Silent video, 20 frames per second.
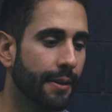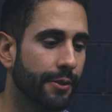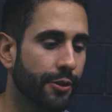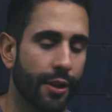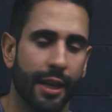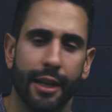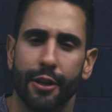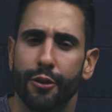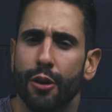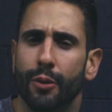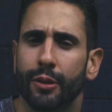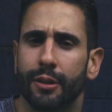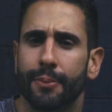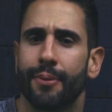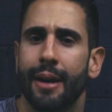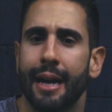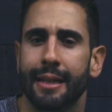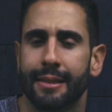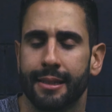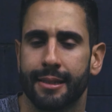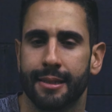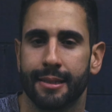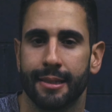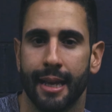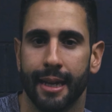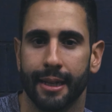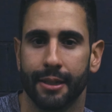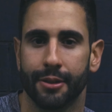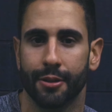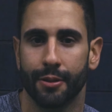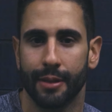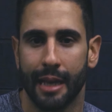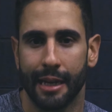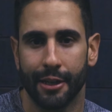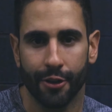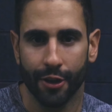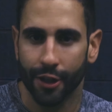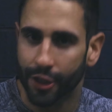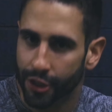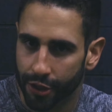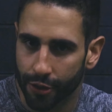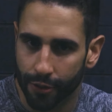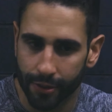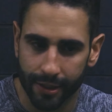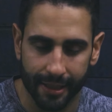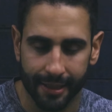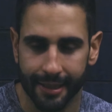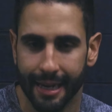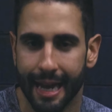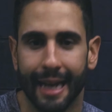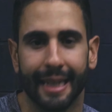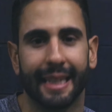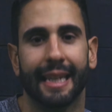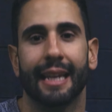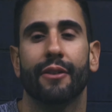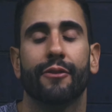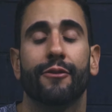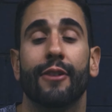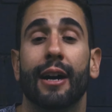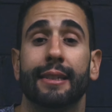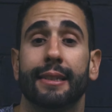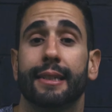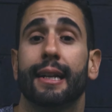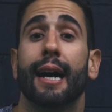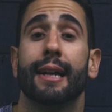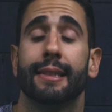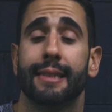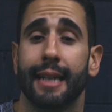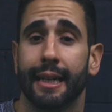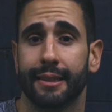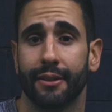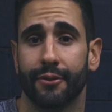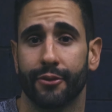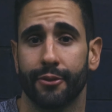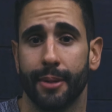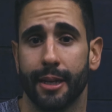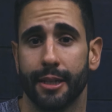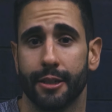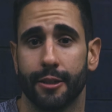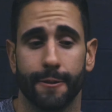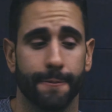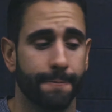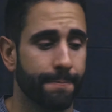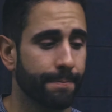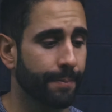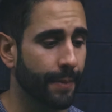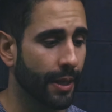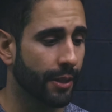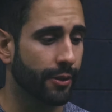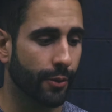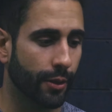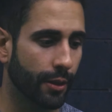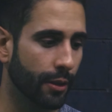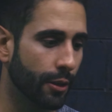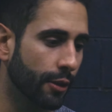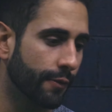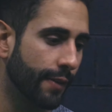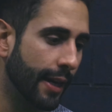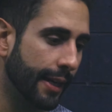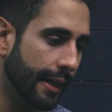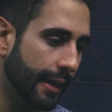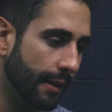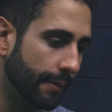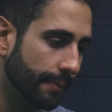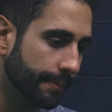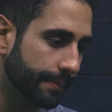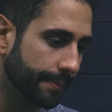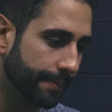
so that you know what the process is like, so that your excuse isn't, I can't find the contact information. So we're going to look right now.